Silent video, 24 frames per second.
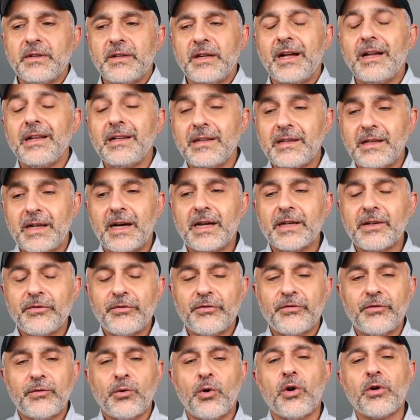a lot of
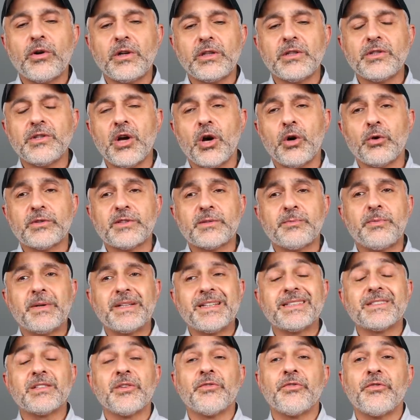floral notes,
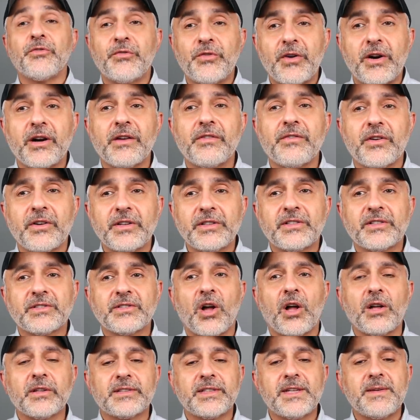but it's a very, very
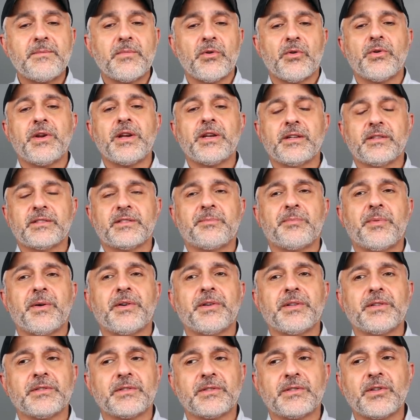salty marine
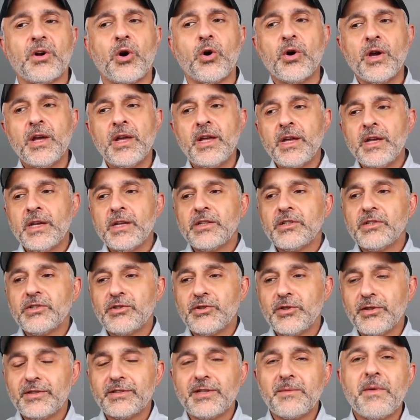experience. So
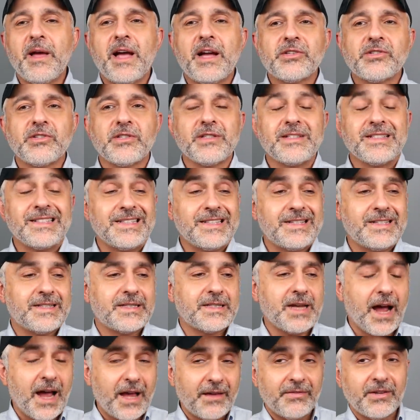just imagine
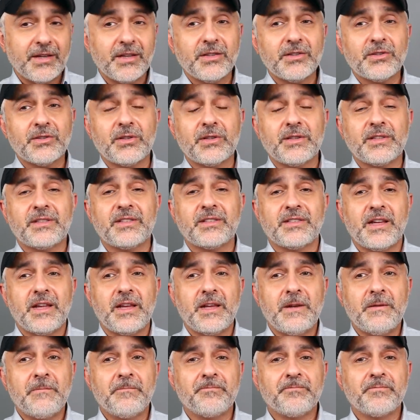diving into the
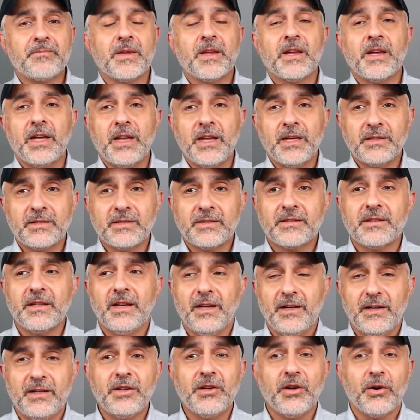sea. It's,
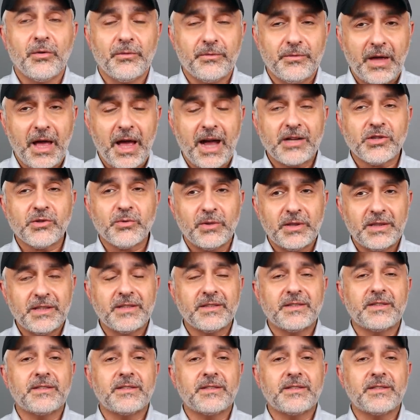you know, actually the